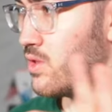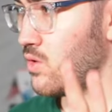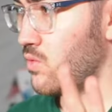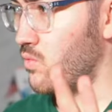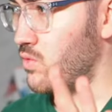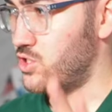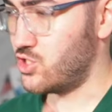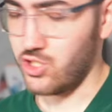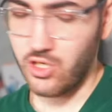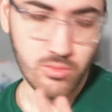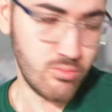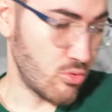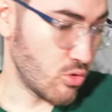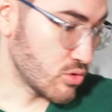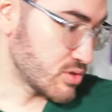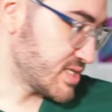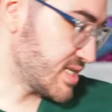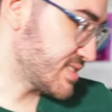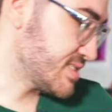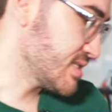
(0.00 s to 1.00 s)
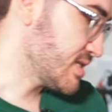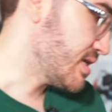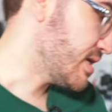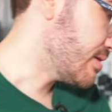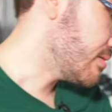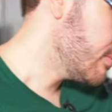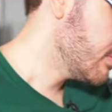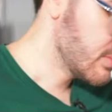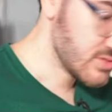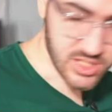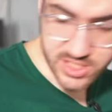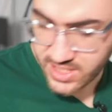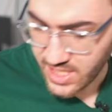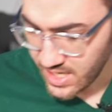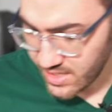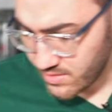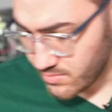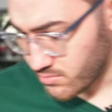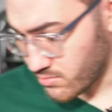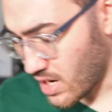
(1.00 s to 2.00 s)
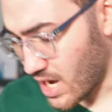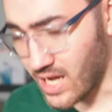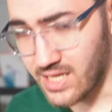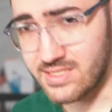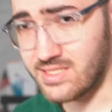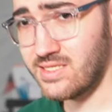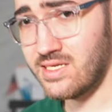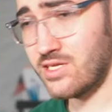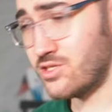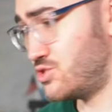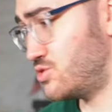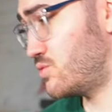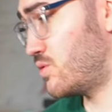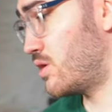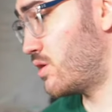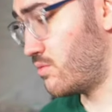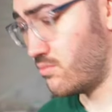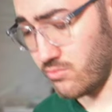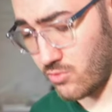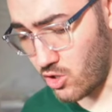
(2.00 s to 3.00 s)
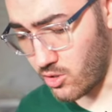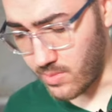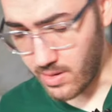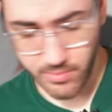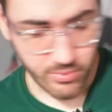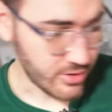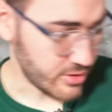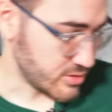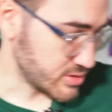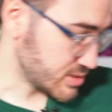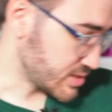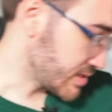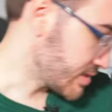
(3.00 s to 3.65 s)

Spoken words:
which are more desiccant, just kind of mods that I do on all my printers like